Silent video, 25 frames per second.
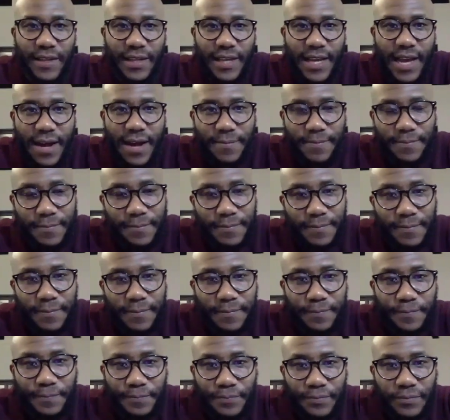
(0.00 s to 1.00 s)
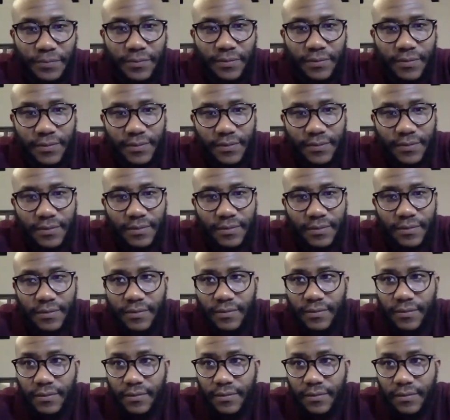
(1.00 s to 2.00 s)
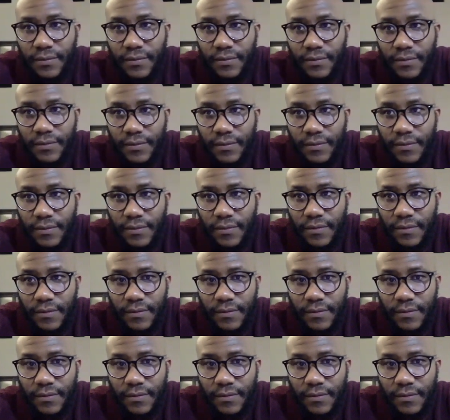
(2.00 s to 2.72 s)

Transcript: The person shown says nothing.